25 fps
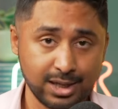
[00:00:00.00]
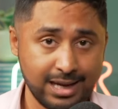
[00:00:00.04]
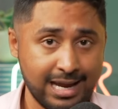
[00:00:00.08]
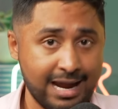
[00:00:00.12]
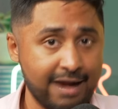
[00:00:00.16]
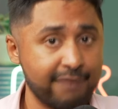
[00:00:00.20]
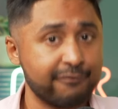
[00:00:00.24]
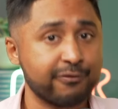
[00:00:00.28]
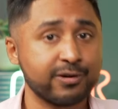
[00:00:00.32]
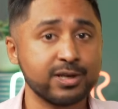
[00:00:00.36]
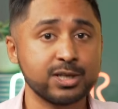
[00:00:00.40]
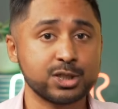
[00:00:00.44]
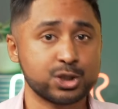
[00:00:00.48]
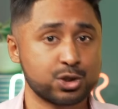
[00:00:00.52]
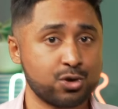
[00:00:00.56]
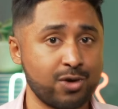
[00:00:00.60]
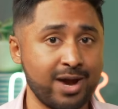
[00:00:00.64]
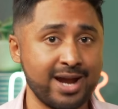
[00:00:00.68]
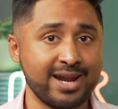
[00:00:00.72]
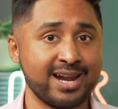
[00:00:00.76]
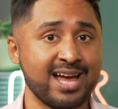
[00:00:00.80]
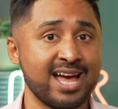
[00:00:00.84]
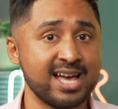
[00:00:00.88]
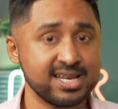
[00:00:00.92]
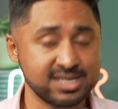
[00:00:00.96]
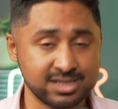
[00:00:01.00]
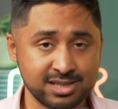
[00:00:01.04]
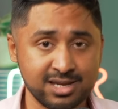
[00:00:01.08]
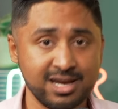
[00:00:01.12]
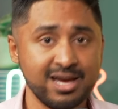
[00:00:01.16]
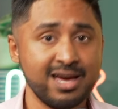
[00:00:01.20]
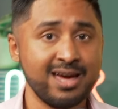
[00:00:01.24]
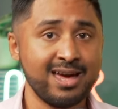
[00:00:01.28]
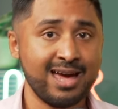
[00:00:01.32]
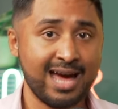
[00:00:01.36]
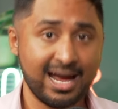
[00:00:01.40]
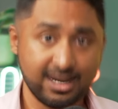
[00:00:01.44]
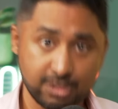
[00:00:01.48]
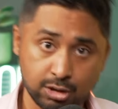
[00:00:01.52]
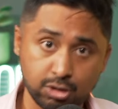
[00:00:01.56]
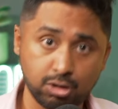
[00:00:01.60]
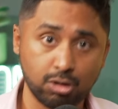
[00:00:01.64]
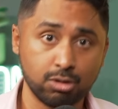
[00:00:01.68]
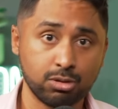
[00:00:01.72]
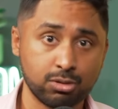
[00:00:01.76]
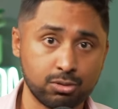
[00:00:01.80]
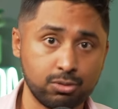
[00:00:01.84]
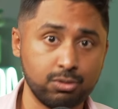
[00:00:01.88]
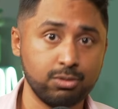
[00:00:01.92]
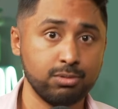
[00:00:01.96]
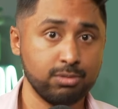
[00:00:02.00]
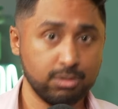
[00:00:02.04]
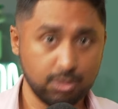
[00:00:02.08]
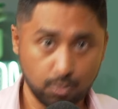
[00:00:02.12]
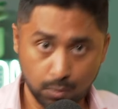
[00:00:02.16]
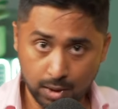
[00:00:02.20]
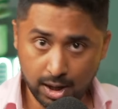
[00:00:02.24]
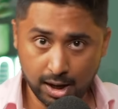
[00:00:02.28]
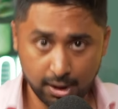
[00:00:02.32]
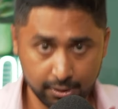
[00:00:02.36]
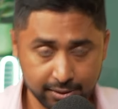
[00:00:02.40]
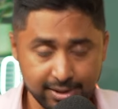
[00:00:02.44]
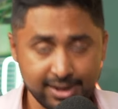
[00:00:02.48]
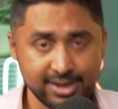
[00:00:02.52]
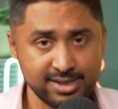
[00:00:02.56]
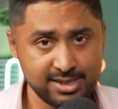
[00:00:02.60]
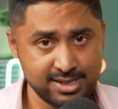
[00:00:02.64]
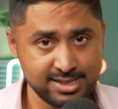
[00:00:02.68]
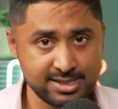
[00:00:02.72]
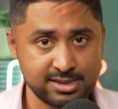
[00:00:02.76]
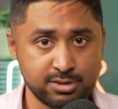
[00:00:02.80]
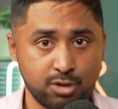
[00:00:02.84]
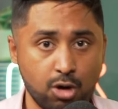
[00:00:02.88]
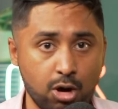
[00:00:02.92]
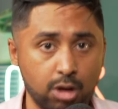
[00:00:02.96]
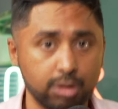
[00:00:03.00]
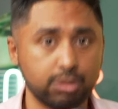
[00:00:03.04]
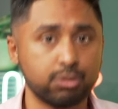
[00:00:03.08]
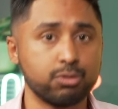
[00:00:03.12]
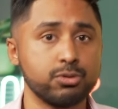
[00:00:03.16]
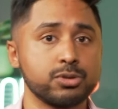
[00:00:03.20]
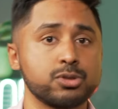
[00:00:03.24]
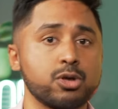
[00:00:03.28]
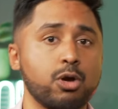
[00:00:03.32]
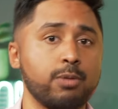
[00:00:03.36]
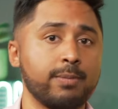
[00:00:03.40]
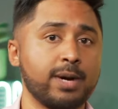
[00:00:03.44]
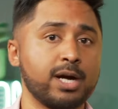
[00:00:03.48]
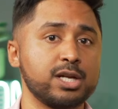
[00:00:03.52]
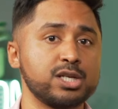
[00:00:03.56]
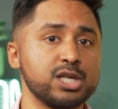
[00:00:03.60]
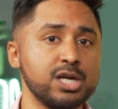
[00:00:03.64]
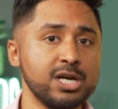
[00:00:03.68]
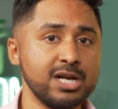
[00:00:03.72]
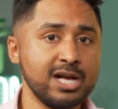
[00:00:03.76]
Every Australian has had to go through. The world has gone through so much.